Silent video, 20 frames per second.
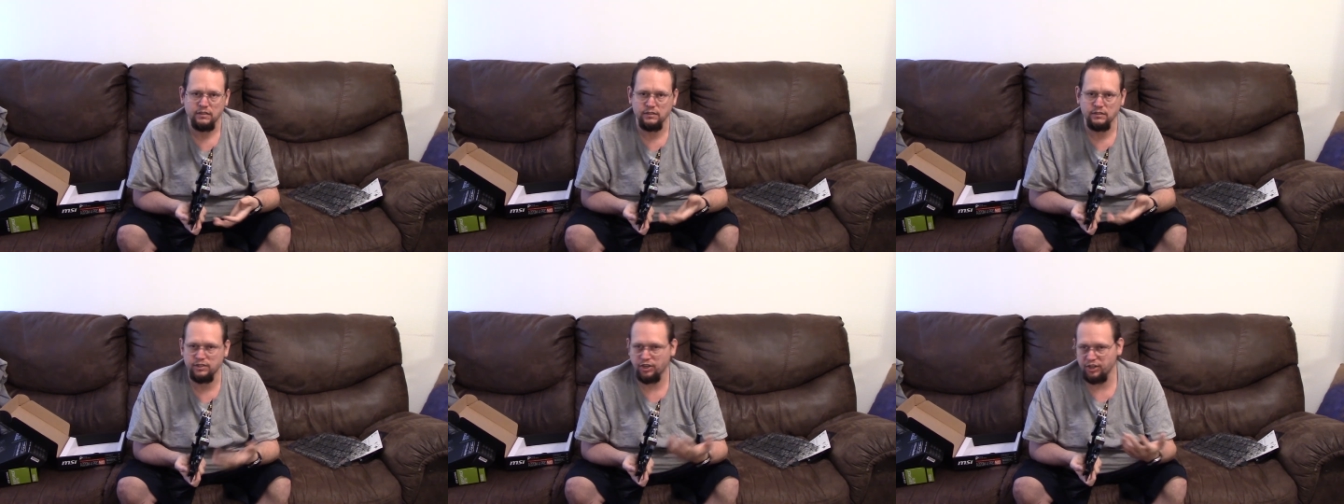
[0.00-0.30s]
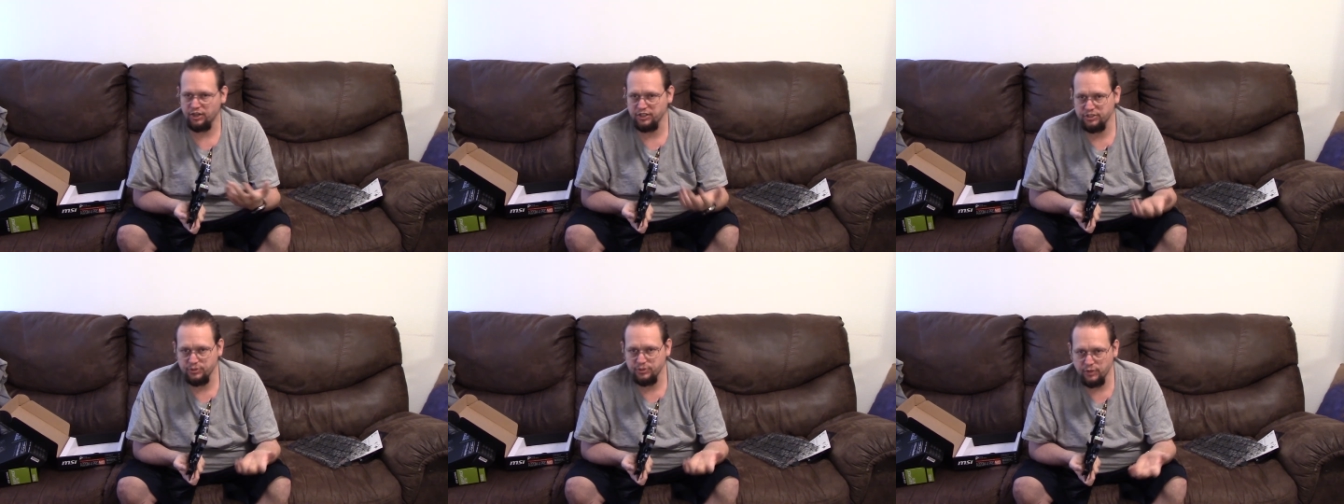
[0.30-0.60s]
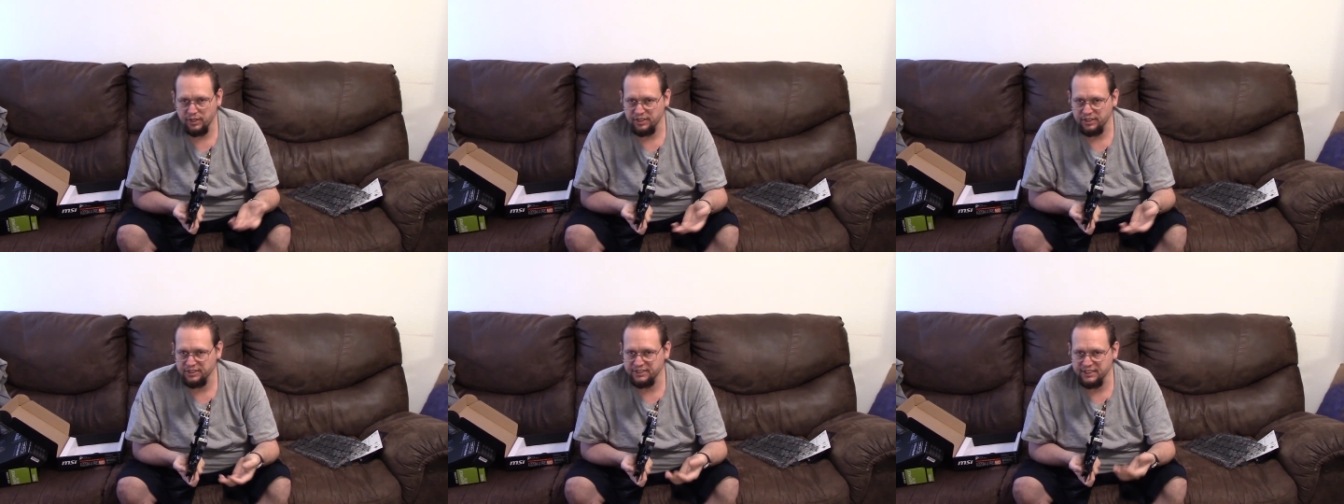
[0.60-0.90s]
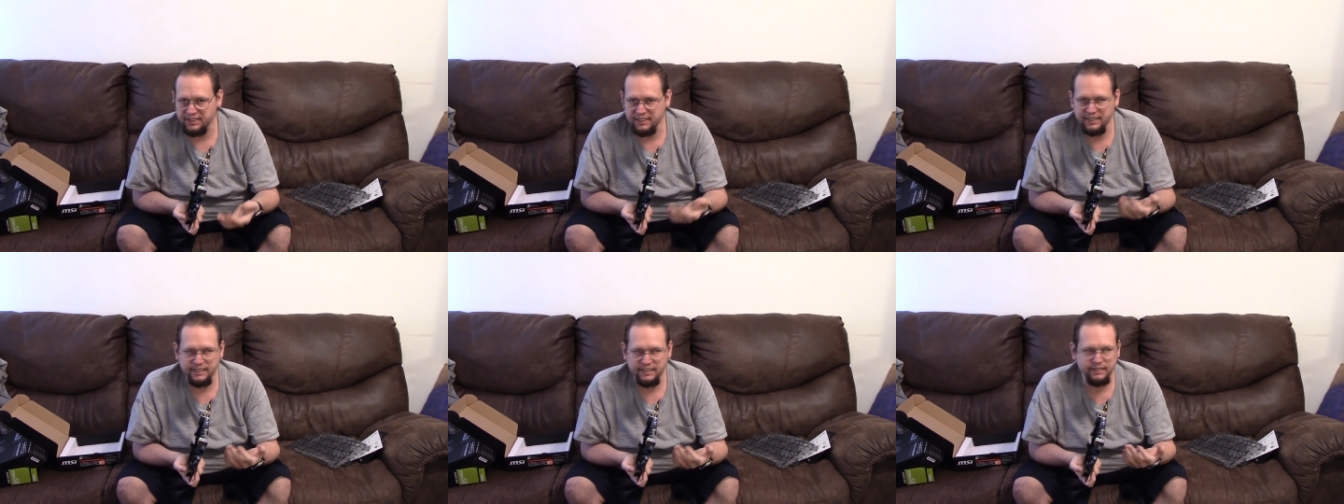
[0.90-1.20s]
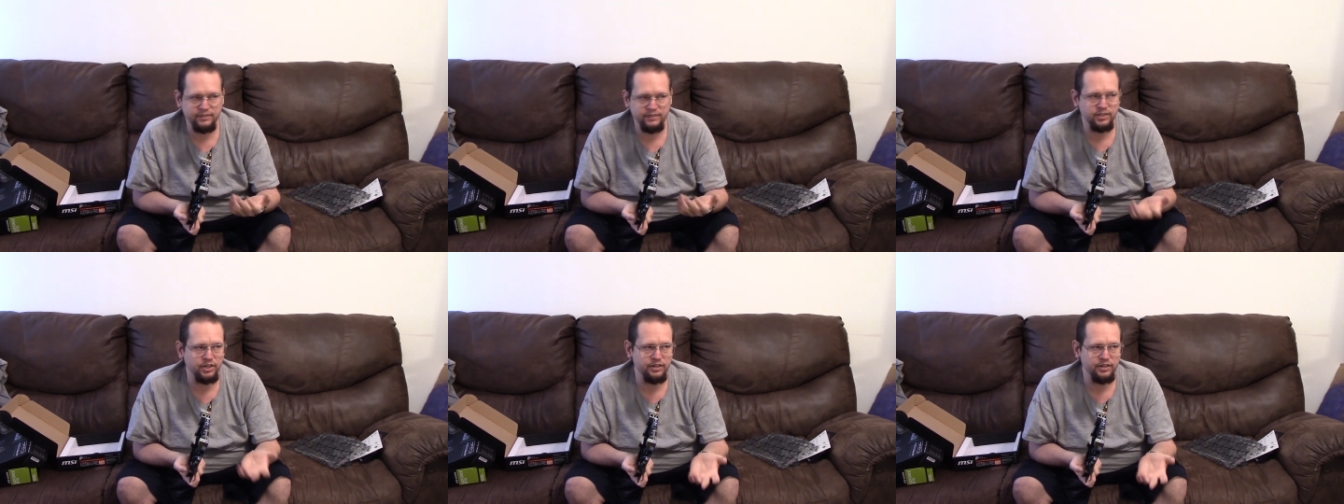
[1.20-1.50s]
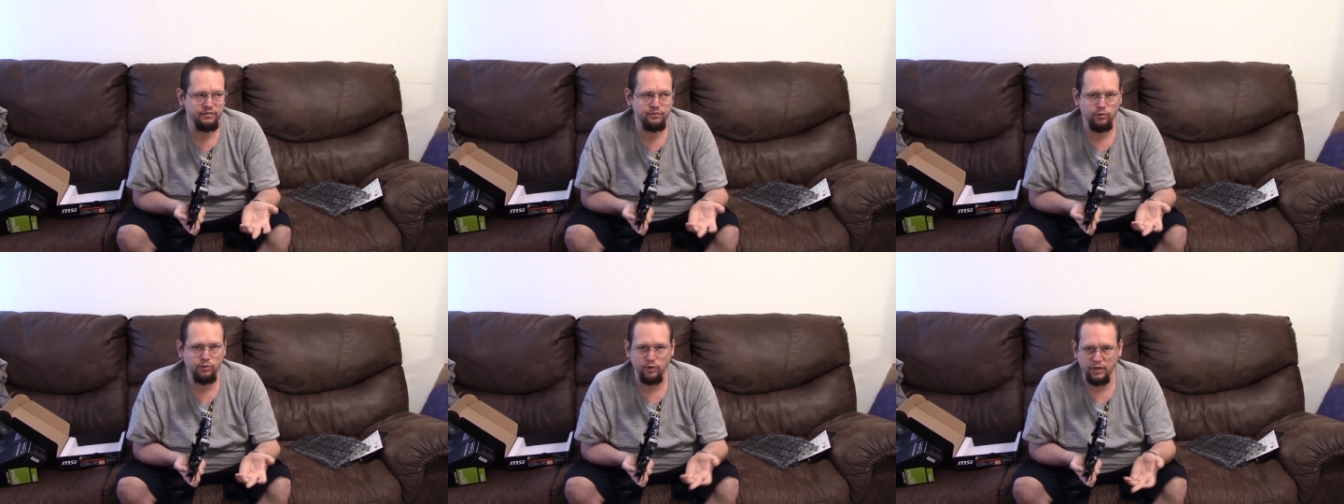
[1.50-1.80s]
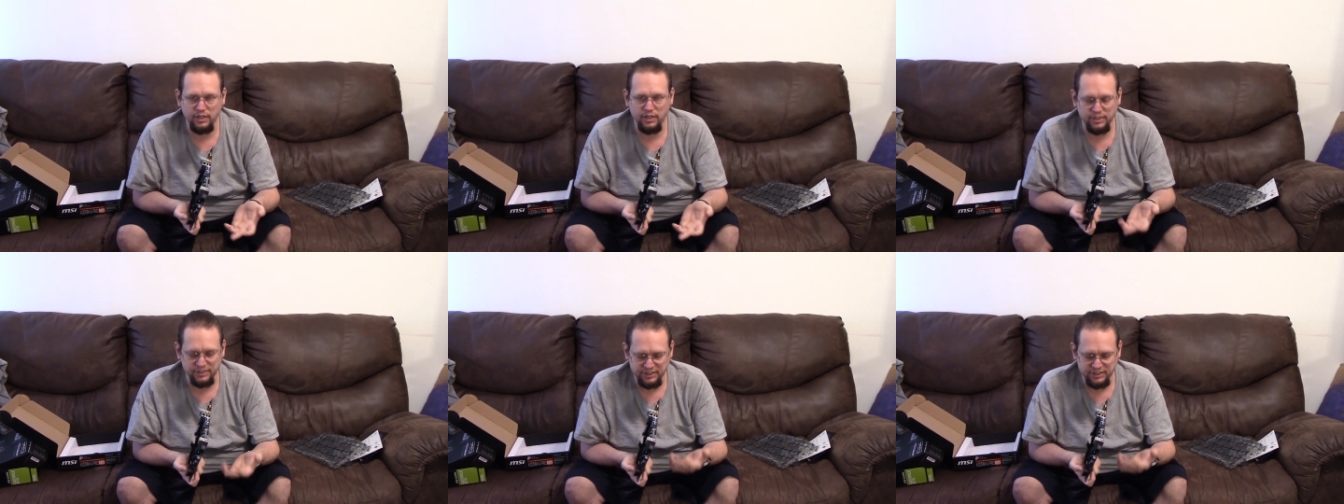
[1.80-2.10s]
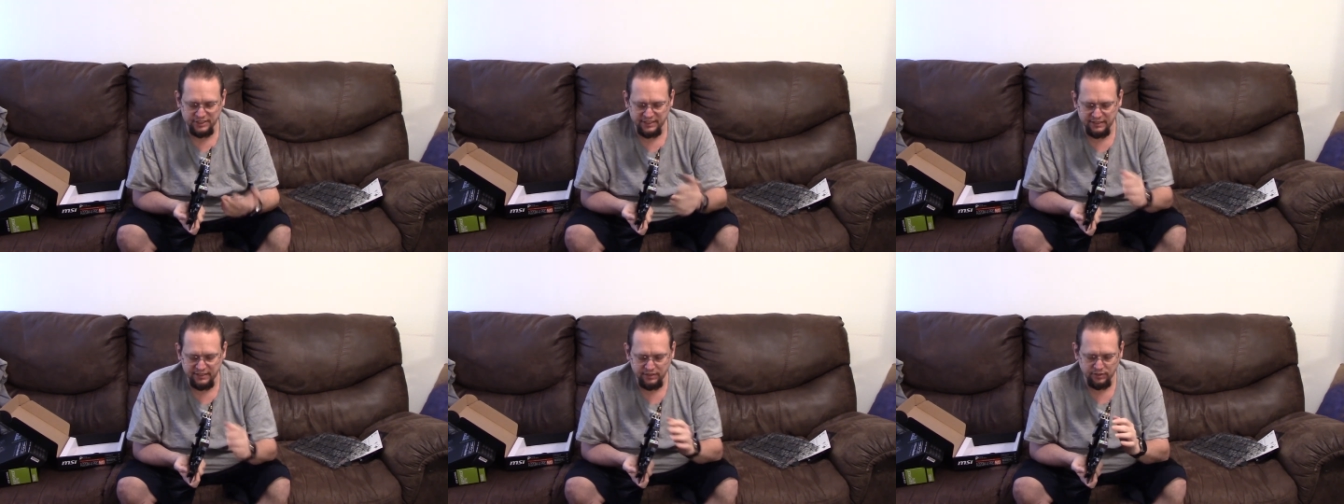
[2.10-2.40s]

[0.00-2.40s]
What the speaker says: 3200G, 3400G.